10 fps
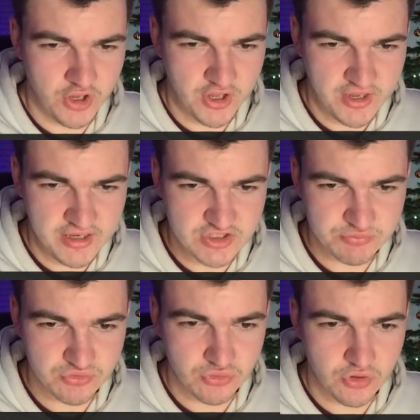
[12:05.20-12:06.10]

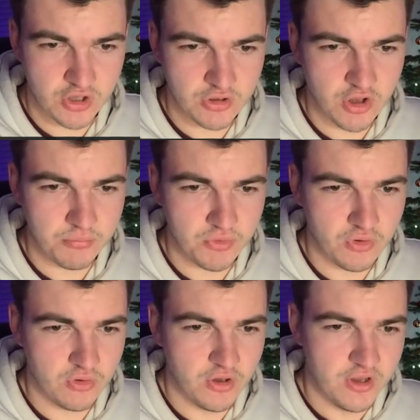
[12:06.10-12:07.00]
a lot
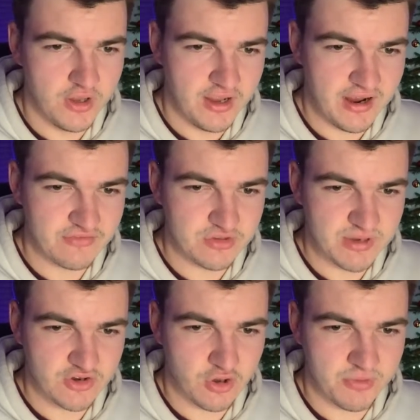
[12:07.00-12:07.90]
more after
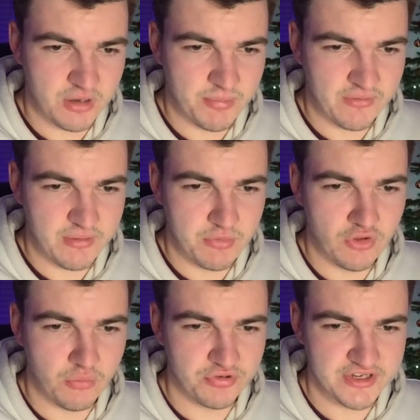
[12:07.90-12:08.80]
my comment about him
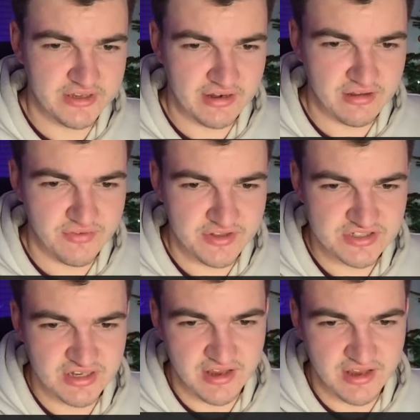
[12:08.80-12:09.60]
not bringing anything